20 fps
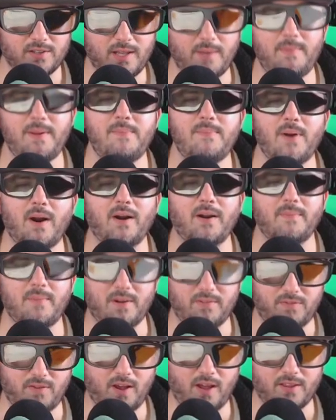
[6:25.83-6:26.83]
Let me bury my
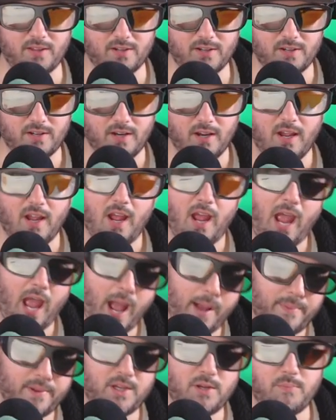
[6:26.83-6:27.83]
father.
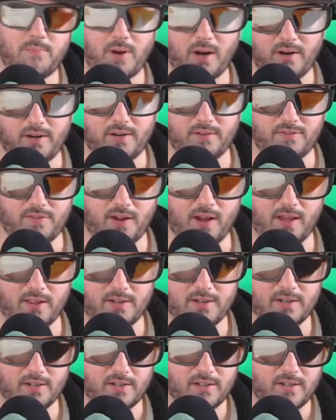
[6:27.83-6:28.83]
How about you bury your
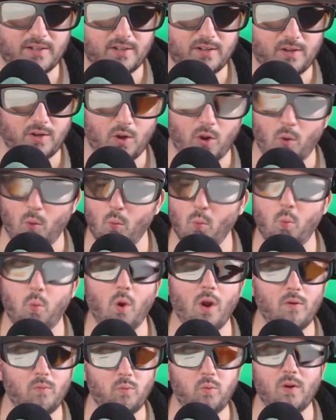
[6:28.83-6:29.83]
father?
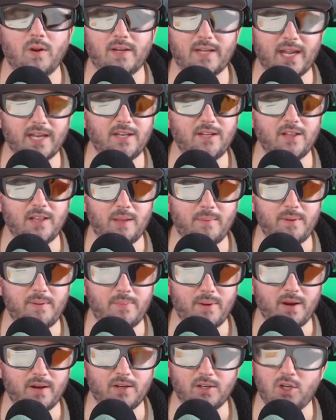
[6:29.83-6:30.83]
What, can you let me
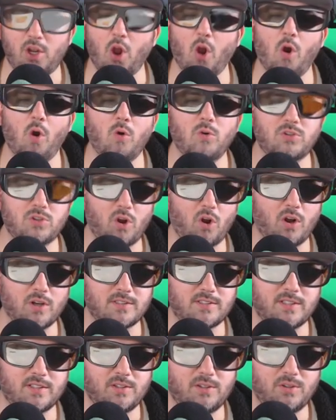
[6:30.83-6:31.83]
bury? Go talk
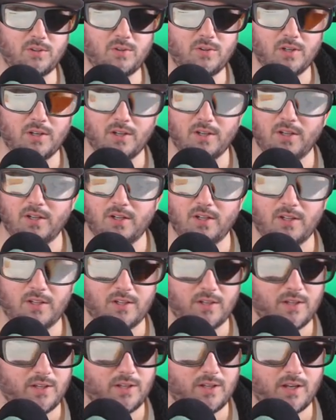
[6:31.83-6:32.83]
to
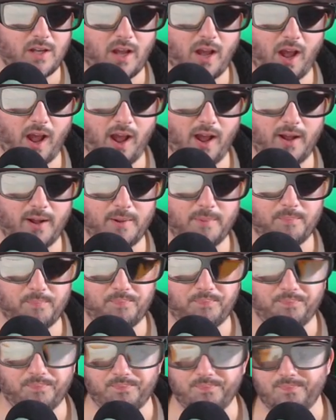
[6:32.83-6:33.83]
um,
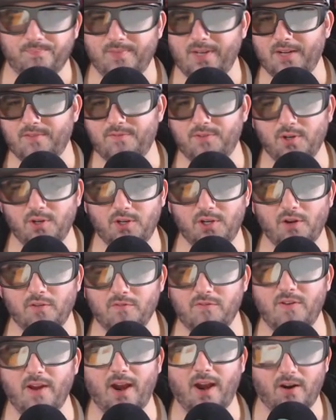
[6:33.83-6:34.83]
Nick, you know
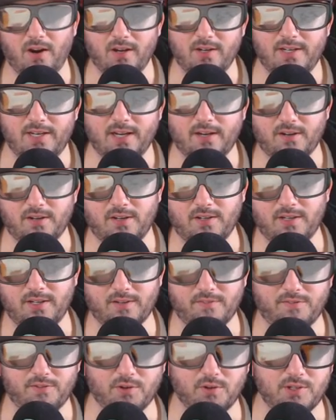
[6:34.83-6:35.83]
Vera, Nick
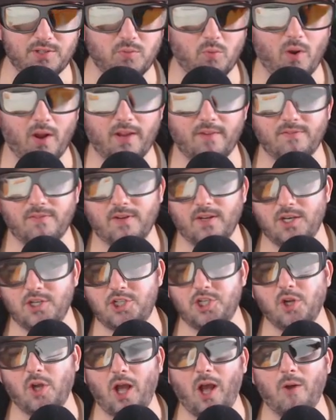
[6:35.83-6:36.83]
Nick Fury's wife.
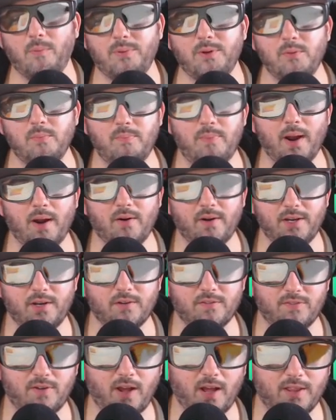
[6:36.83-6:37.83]
She'll help you bury your
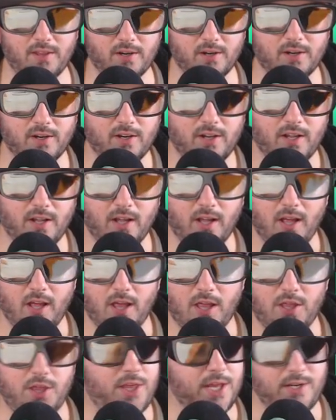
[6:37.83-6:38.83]
father.
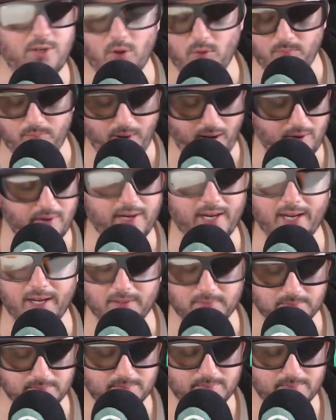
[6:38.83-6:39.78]
They don't bury him.